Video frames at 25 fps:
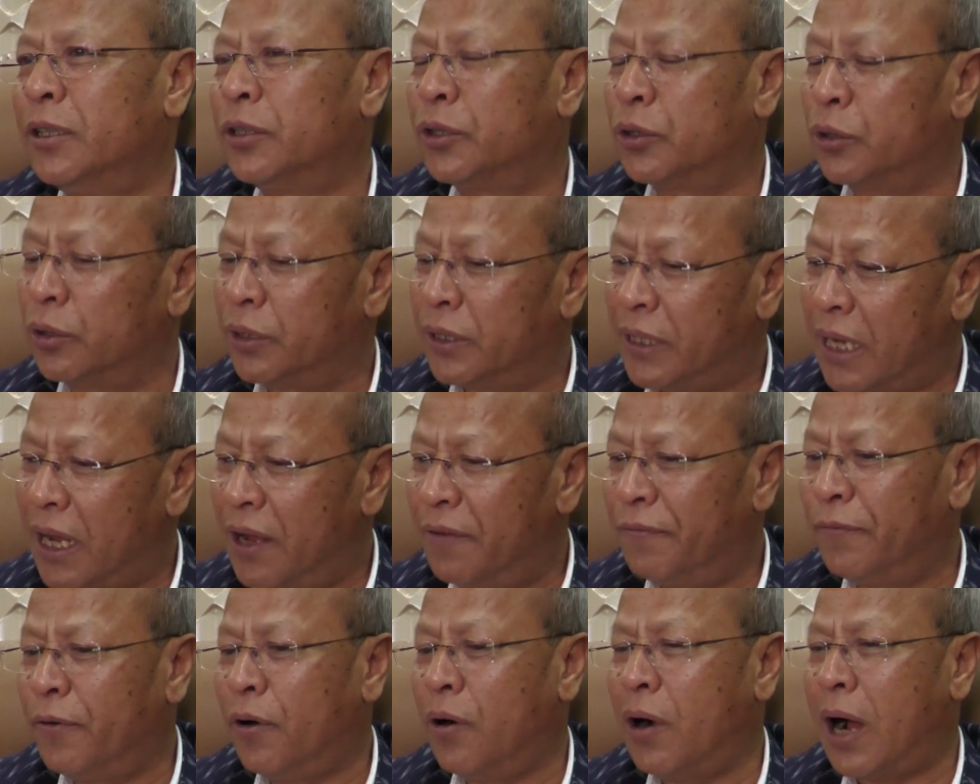So
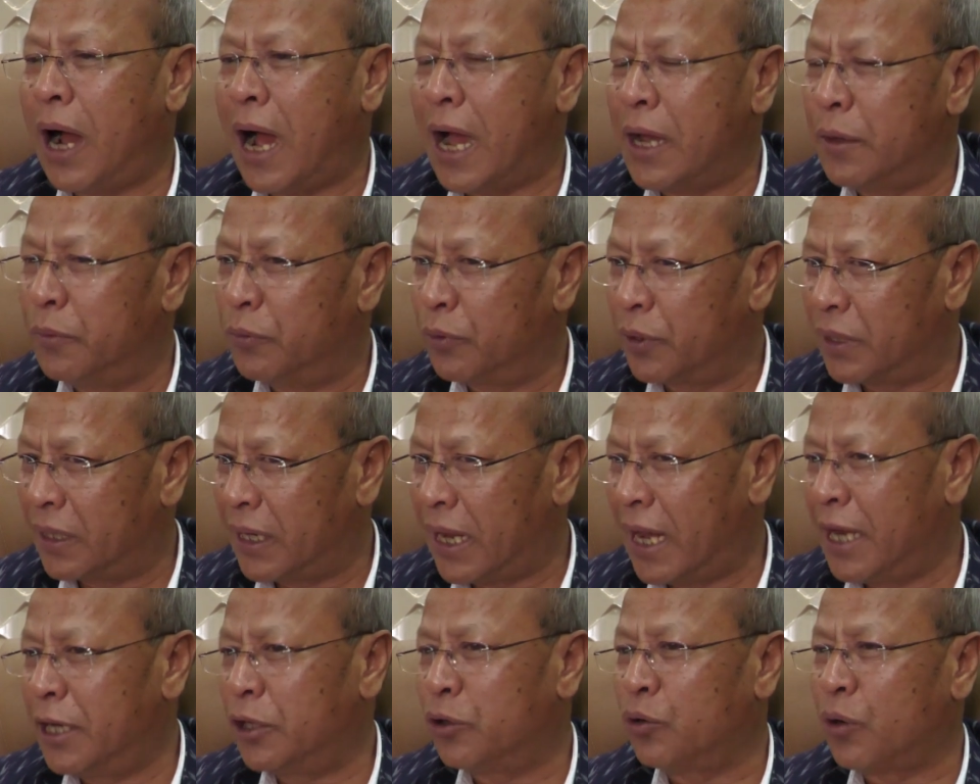therefore, I would
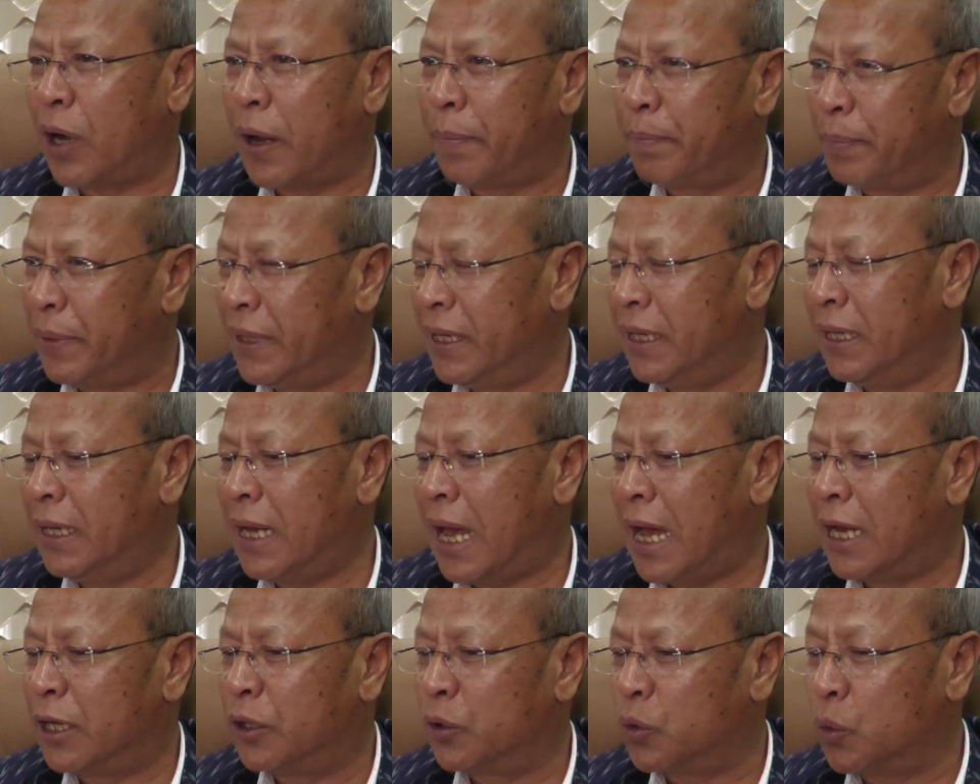like to
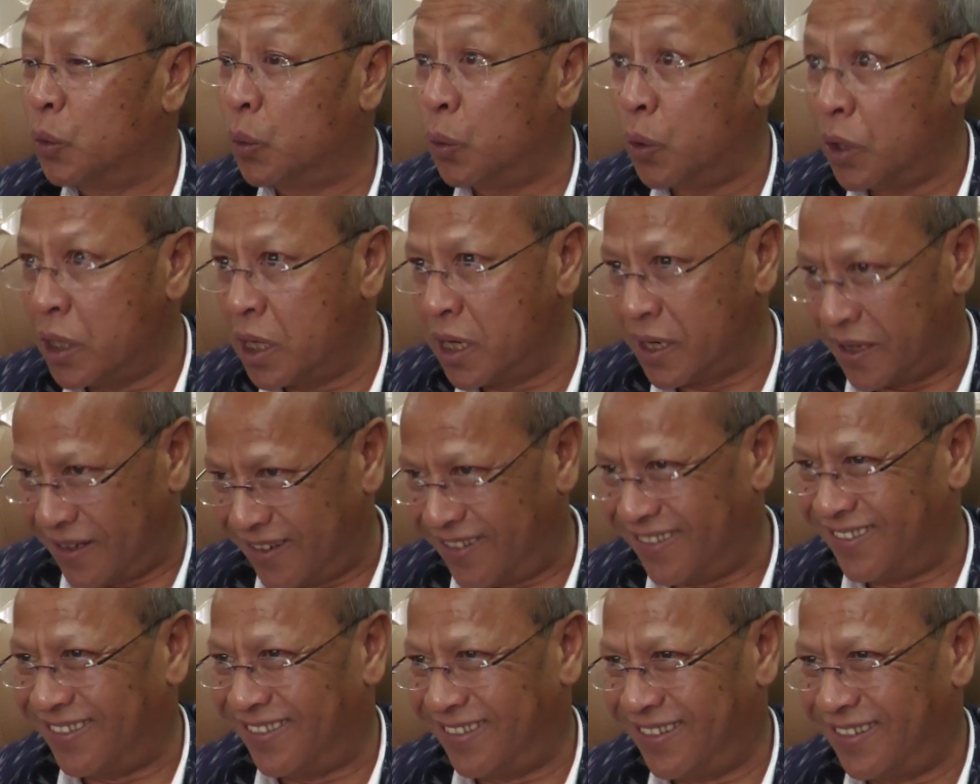appeal and to
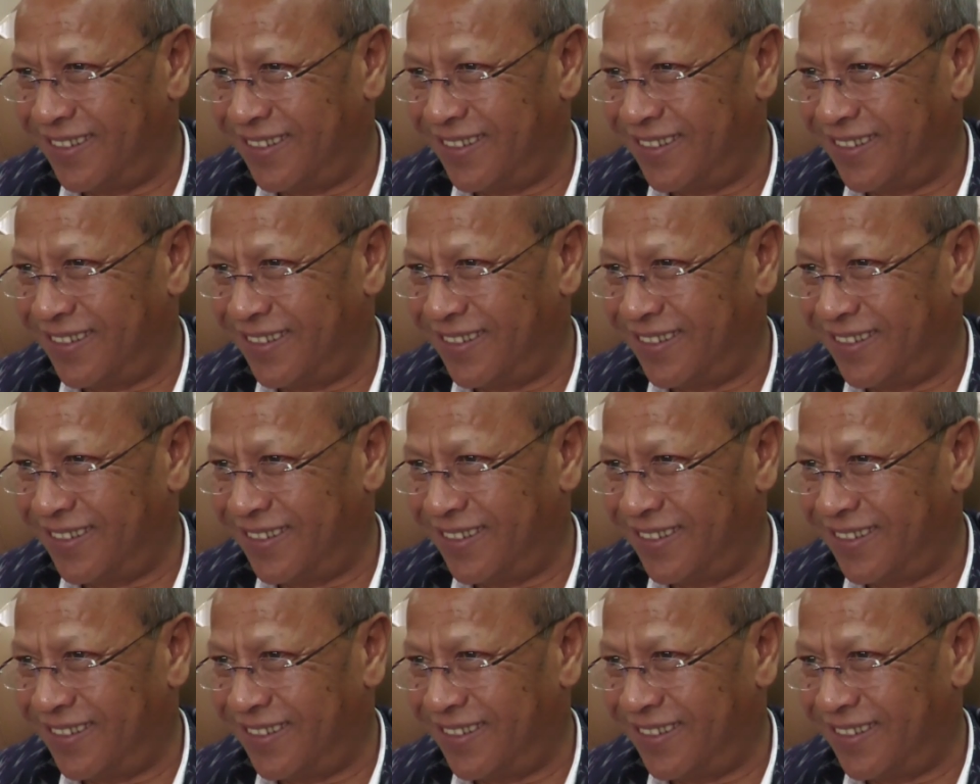warn